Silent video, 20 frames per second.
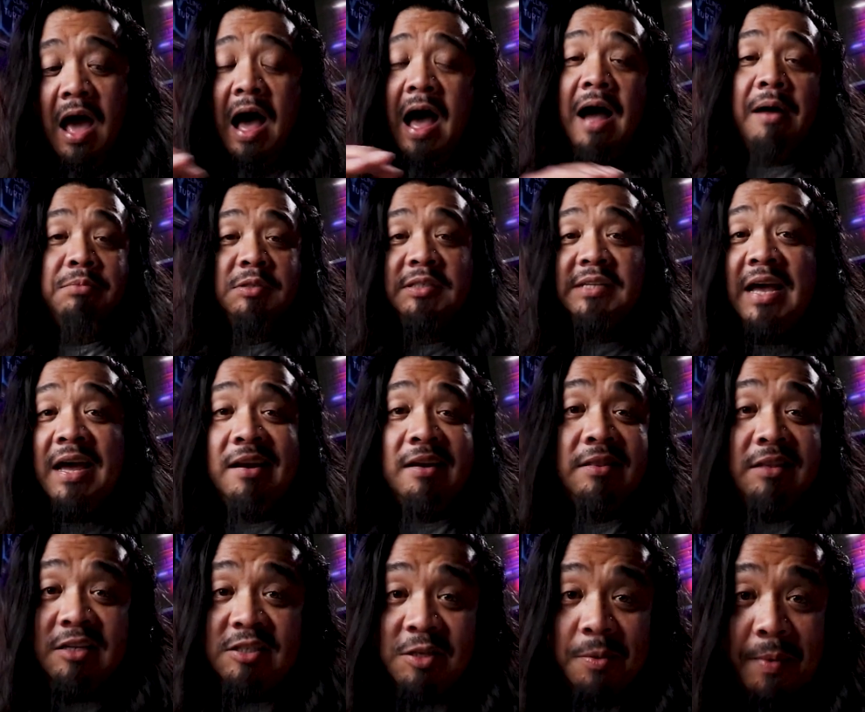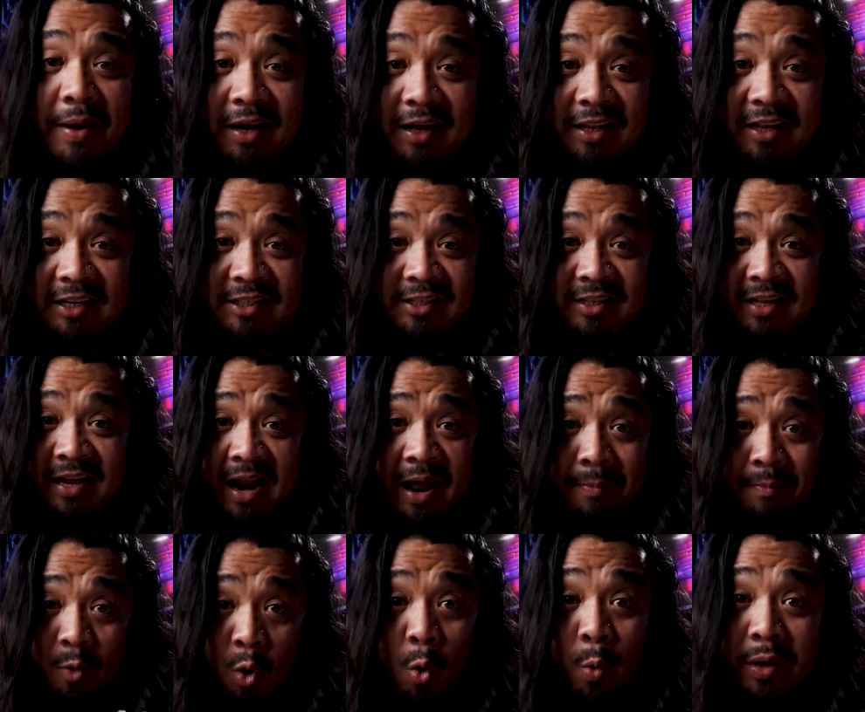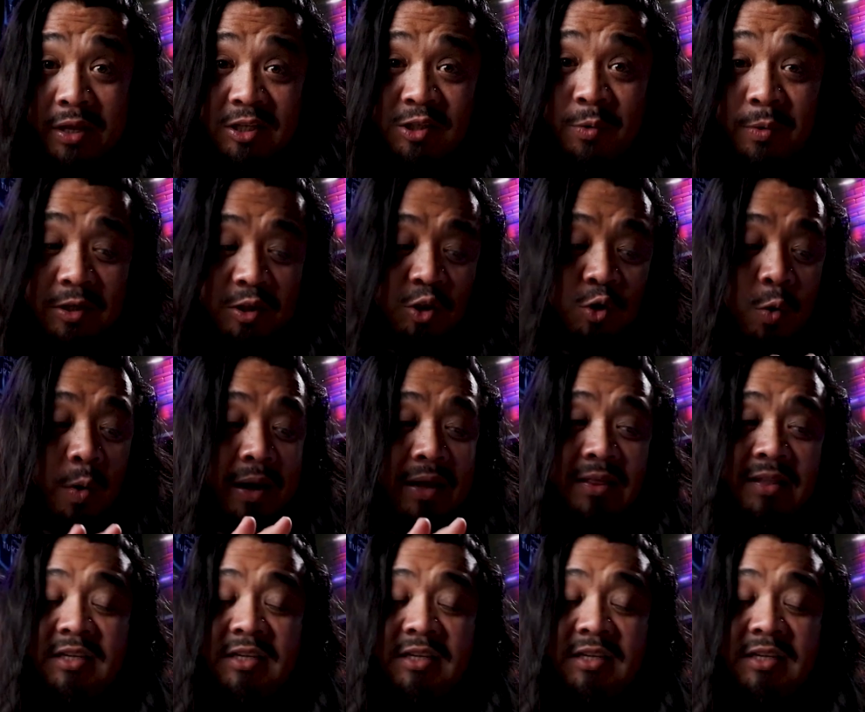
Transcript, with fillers: I'm just adding things to my collection that I'm going to enjoy,